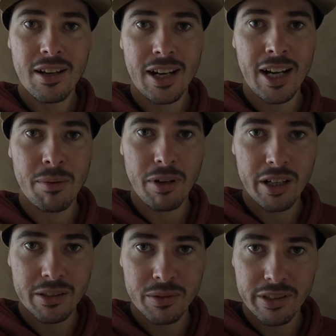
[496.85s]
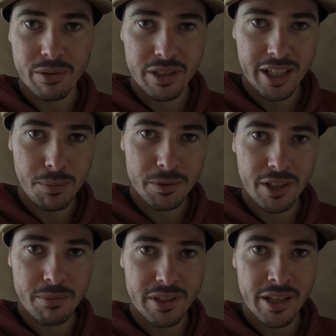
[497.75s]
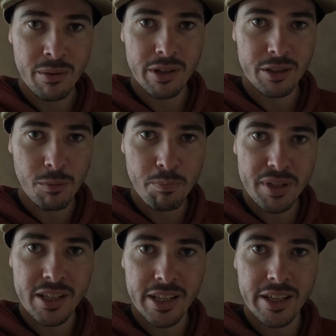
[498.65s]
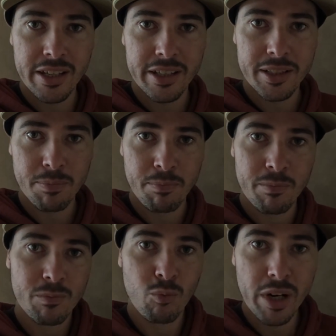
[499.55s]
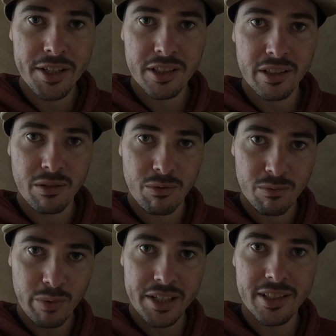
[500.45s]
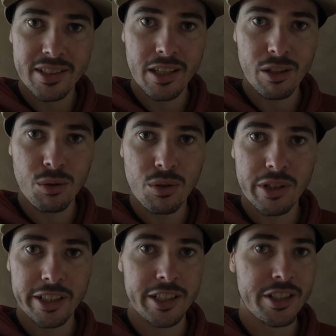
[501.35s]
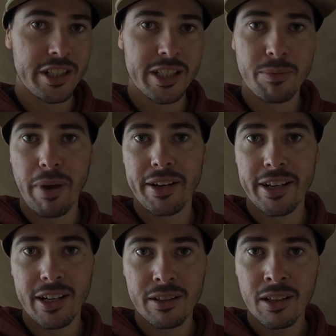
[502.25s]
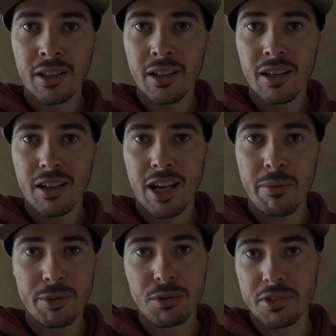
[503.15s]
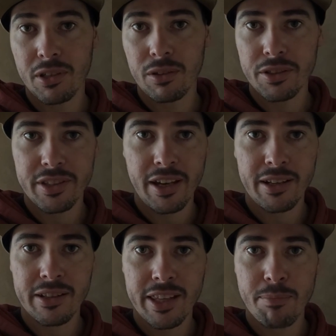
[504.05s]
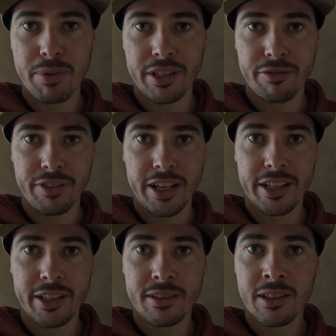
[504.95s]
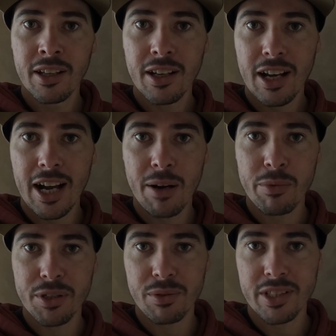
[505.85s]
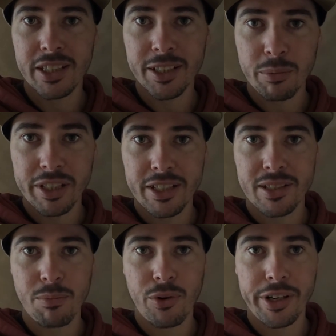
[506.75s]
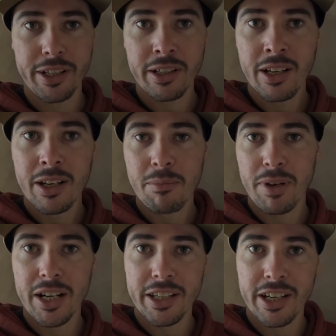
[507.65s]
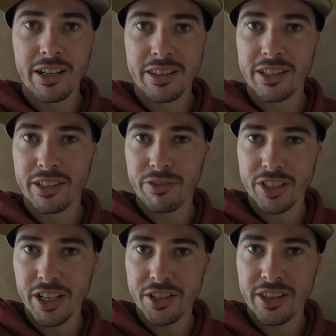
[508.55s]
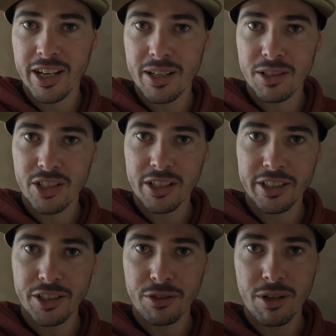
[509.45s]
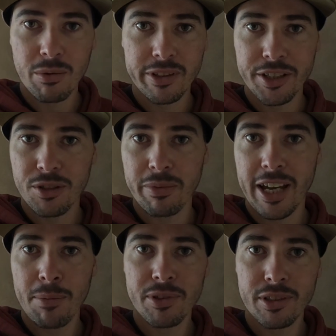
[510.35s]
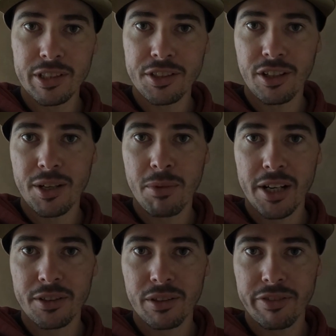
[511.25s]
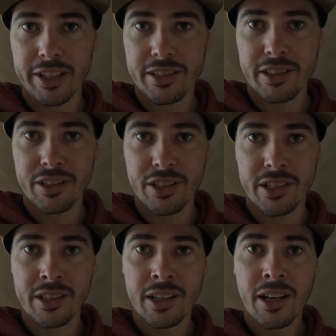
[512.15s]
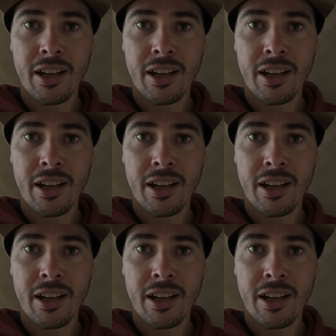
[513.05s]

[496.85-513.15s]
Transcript: There was a couple times there where I got big hits, went to set the hook and it just spat out, and also lost that bigger flathead, which was a little bit disappointing. But yeah, I think if I change that, chuck in a treble, they should be absolutely dynamite on the flats this year.